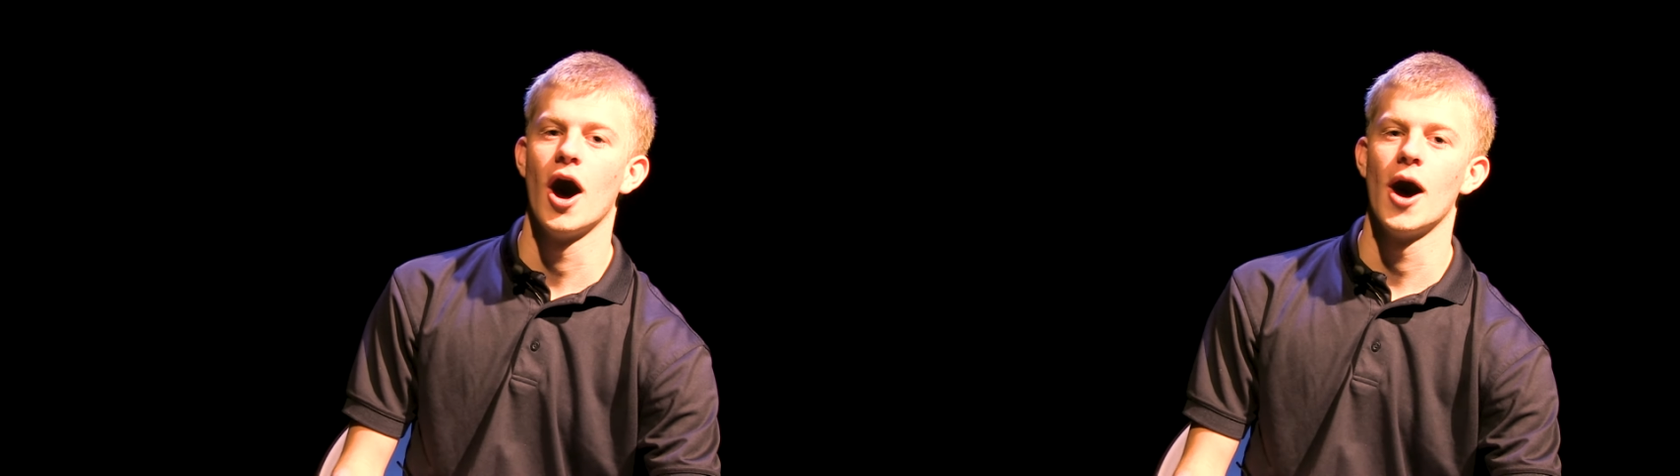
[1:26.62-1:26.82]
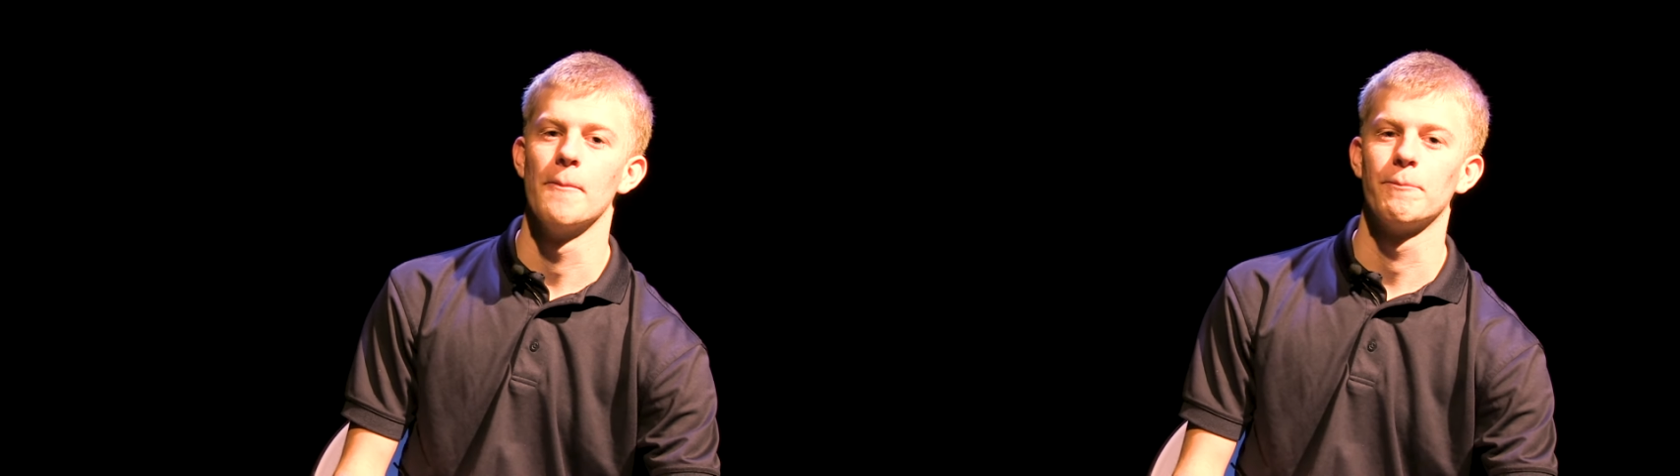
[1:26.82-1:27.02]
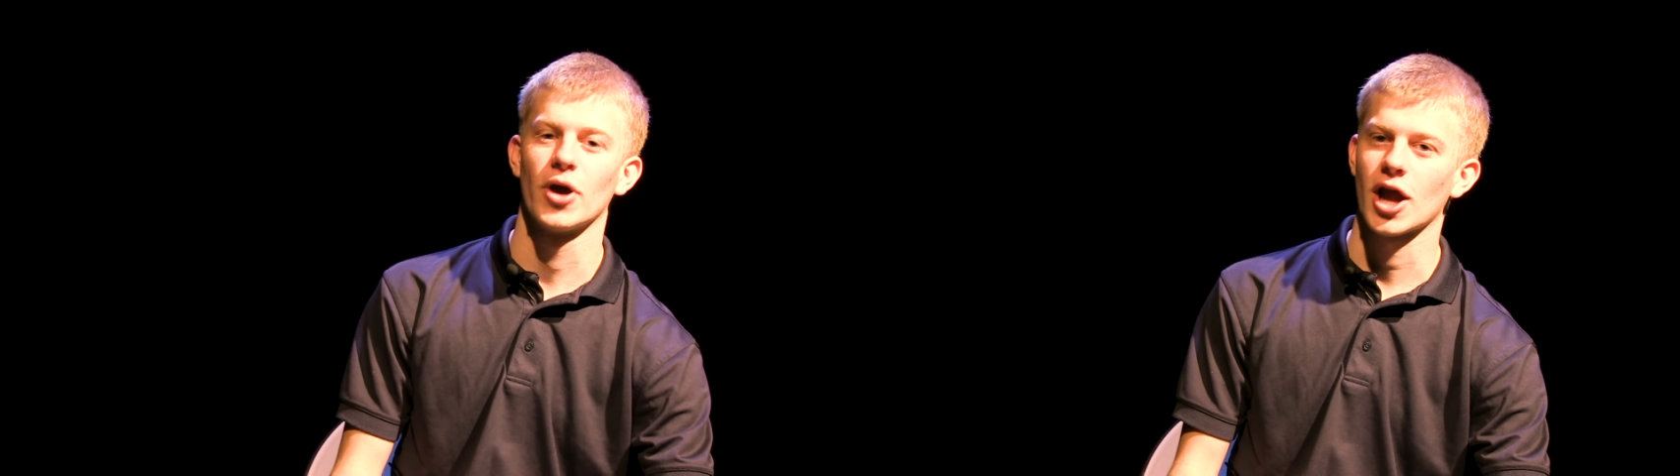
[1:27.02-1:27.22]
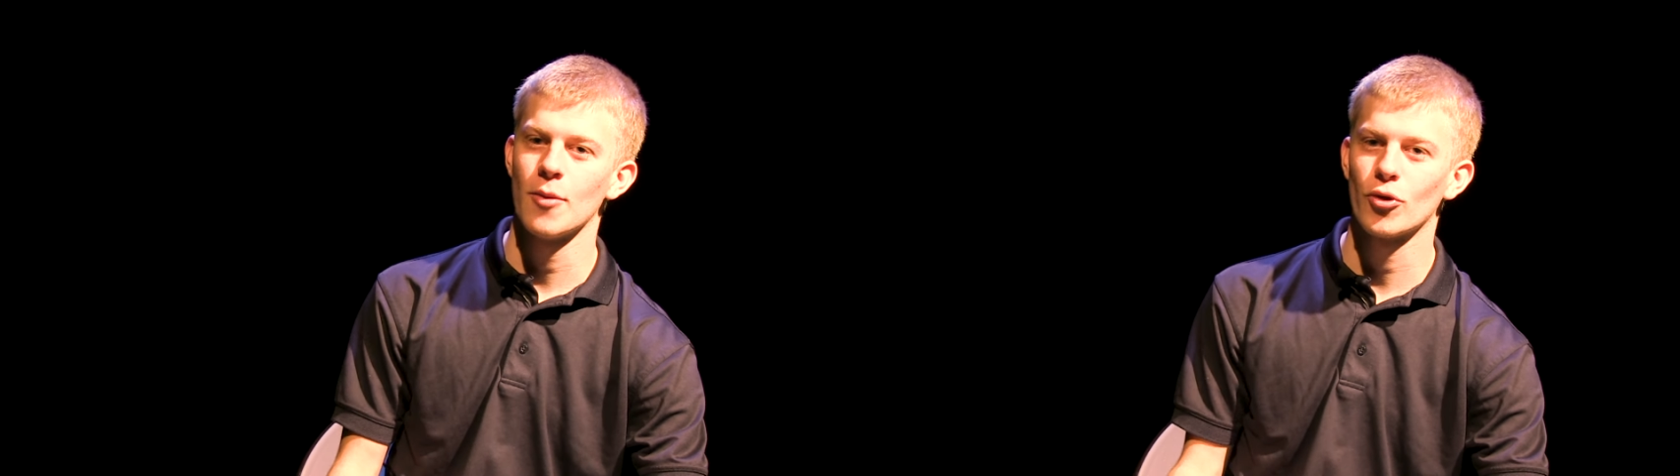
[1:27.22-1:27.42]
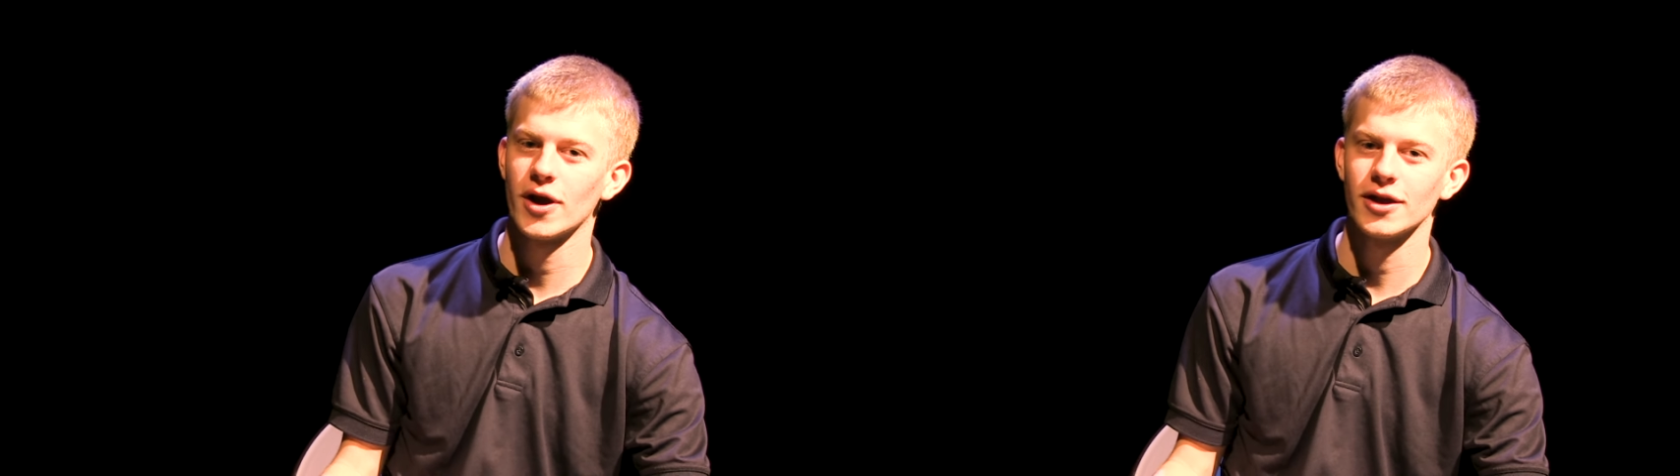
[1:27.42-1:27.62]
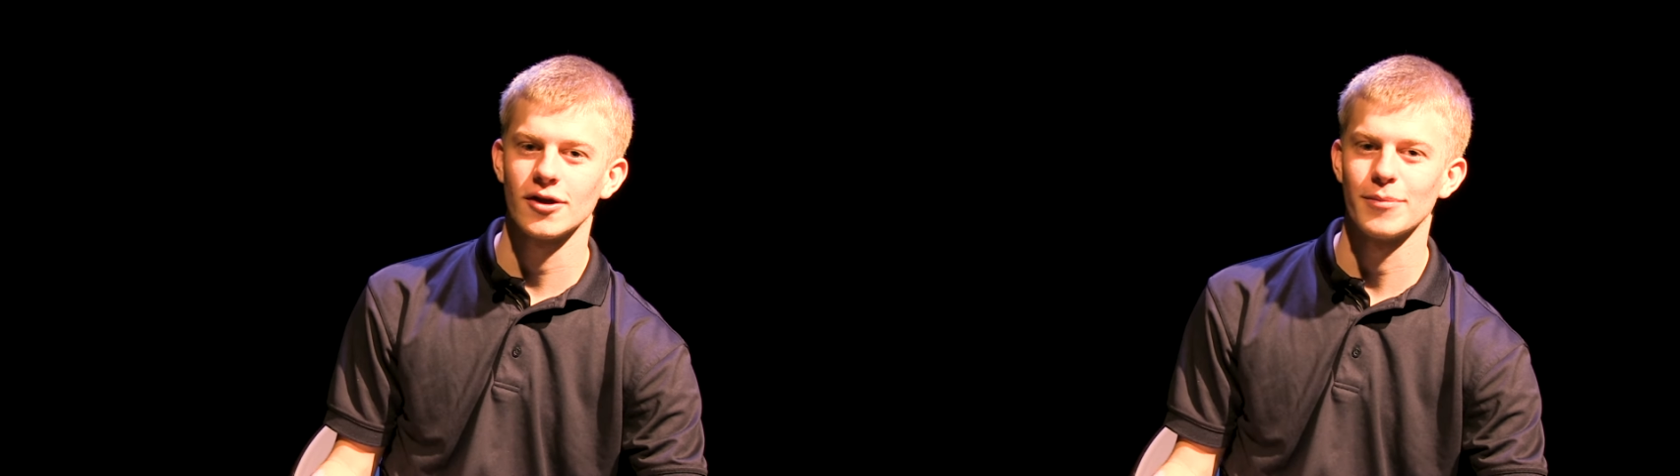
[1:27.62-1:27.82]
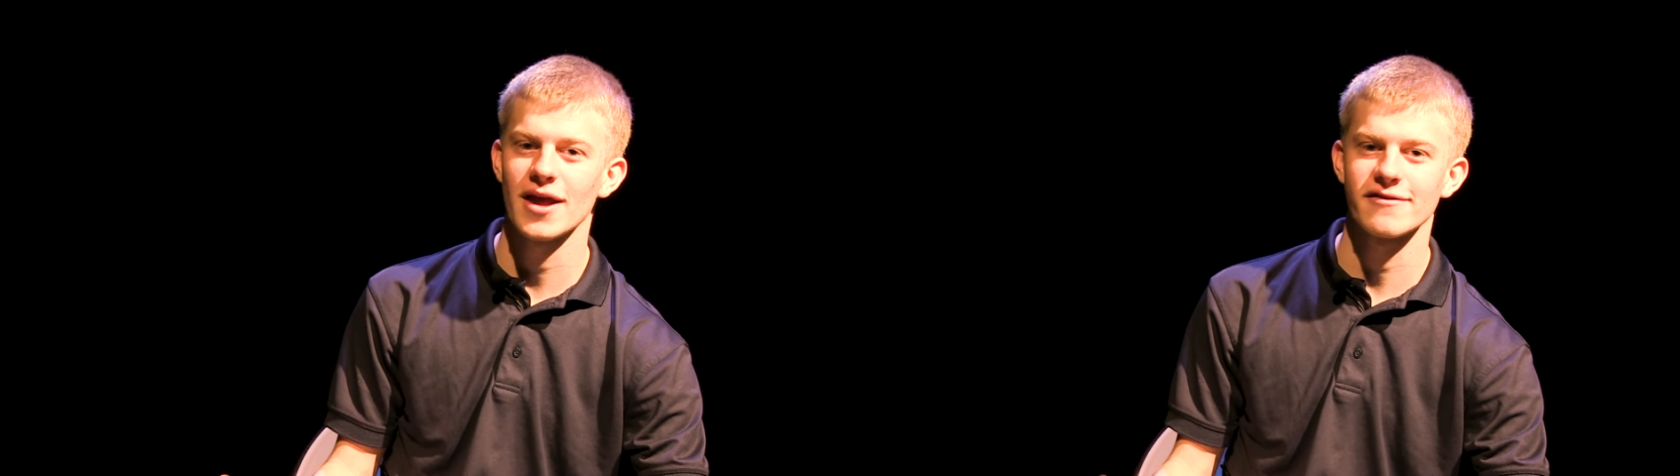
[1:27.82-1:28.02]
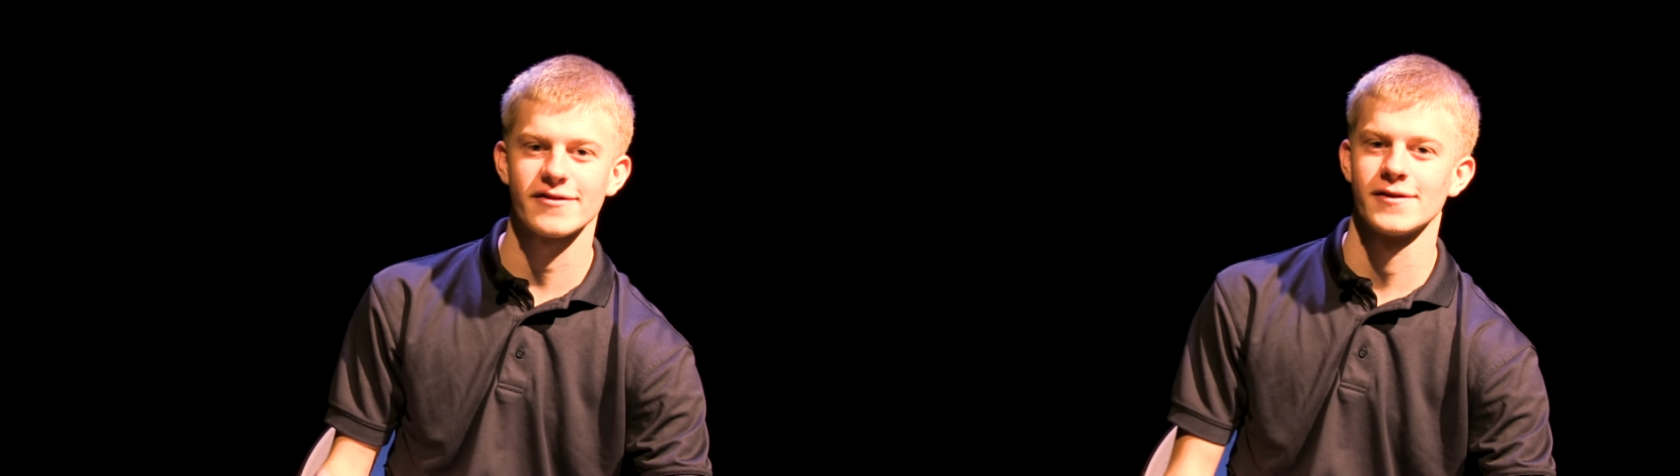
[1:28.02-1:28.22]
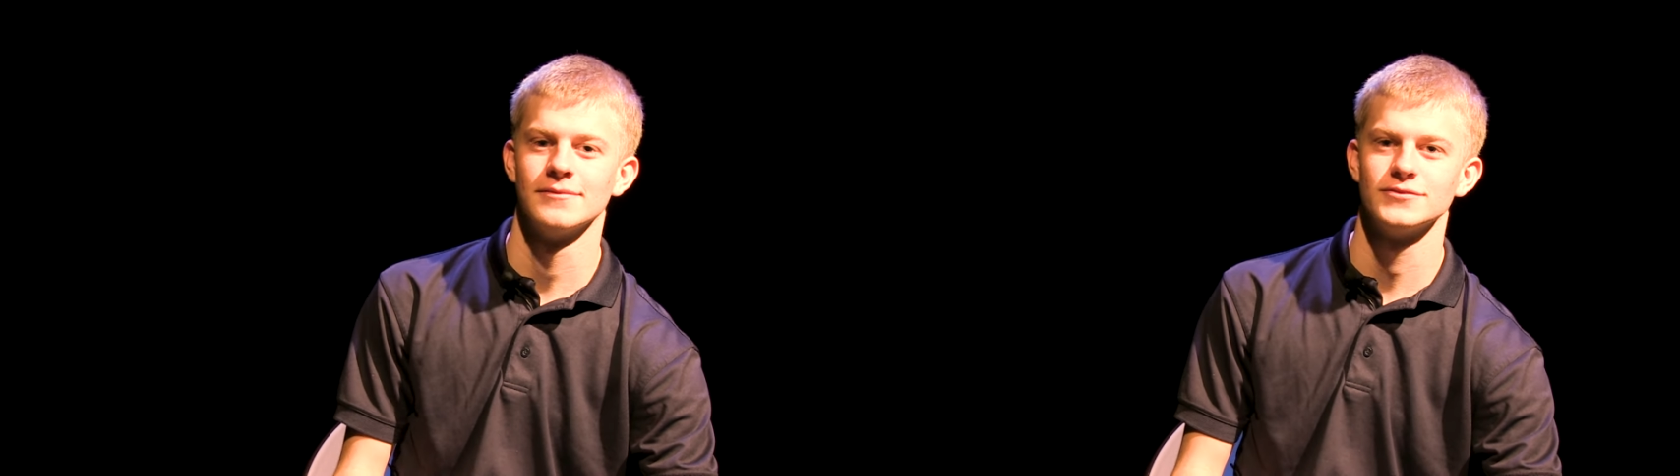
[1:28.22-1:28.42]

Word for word: Um, but come wearing your best